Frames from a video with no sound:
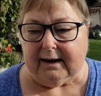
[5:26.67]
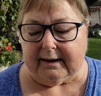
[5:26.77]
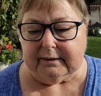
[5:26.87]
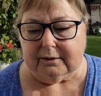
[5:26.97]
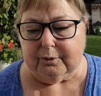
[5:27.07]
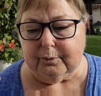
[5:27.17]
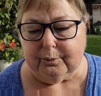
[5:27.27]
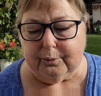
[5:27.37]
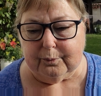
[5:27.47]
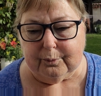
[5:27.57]
And
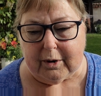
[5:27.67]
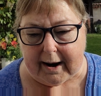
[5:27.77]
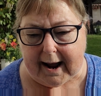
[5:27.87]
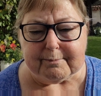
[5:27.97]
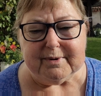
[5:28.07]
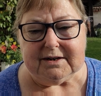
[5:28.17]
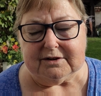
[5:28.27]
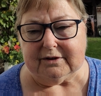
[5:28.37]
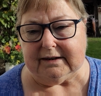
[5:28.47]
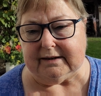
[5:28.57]
what I have been
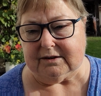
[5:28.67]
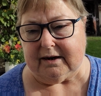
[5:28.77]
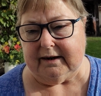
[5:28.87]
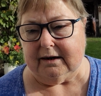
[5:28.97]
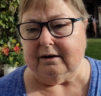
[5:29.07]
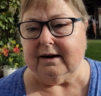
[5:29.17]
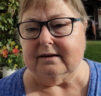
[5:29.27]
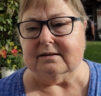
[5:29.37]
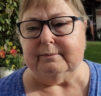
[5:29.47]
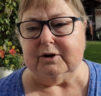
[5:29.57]
doing is saying, okay,
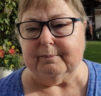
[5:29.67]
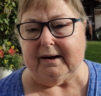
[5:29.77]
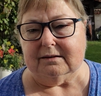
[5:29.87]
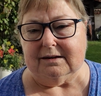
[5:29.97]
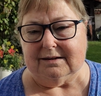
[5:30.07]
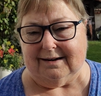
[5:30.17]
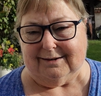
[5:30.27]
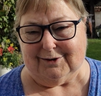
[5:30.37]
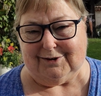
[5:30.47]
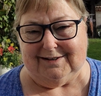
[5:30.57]
send me your bank
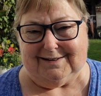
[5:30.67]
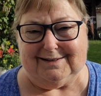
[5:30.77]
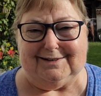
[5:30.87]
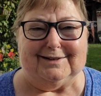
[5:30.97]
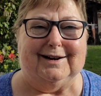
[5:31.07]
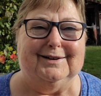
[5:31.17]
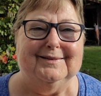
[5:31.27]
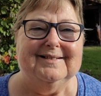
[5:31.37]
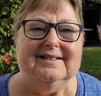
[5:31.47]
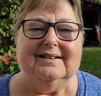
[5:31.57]
details, just
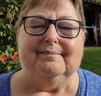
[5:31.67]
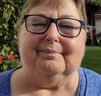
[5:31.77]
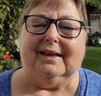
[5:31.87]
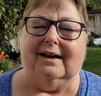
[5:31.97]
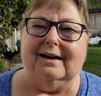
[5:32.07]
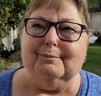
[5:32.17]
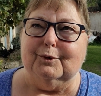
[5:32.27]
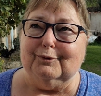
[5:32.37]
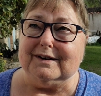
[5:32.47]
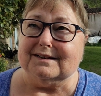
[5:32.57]
and
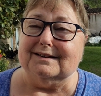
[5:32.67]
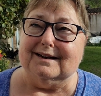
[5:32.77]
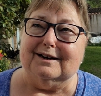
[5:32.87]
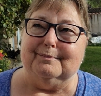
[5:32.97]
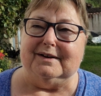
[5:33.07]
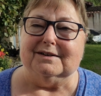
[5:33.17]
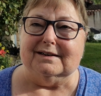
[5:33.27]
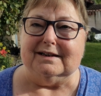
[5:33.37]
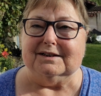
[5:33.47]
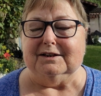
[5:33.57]
more recently I've been
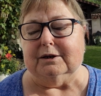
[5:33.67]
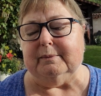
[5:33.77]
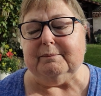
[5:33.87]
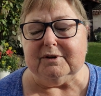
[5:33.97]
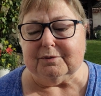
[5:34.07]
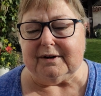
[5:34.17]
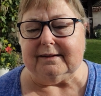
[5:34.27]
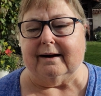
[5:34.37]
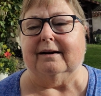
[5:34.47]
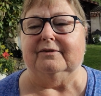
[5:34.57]
deleting them. In
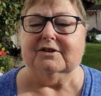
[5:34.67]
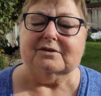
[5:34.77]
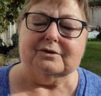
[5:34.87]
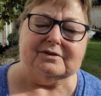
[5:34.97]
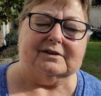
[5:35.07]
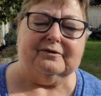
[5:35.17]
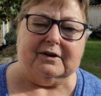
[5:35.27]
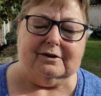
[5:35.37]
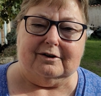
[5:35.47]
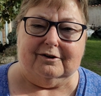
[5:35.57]
between that, I've just sort of said
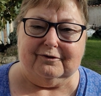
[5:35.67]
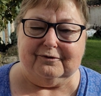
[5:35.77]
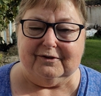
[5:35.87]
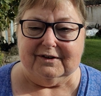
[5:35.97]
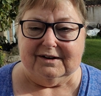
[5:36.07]
fuck off.